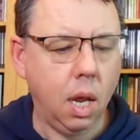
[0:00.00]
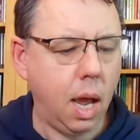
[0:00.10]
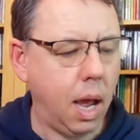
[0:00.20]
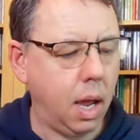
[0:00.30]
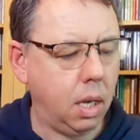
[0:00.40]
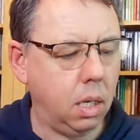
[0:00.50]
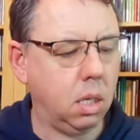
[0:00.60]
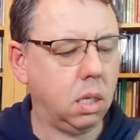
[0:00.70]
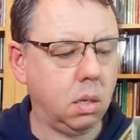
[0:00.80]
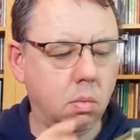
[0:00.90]

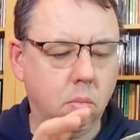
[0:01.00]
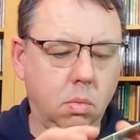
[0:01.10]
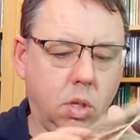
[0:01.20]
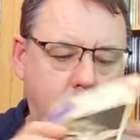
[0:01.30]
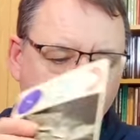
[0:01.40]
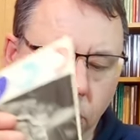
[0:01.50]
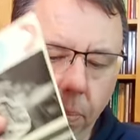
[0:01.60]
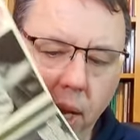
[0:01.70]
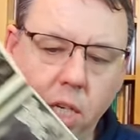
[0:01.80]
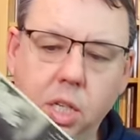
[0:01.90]
And some good
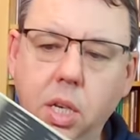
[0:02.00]
pictures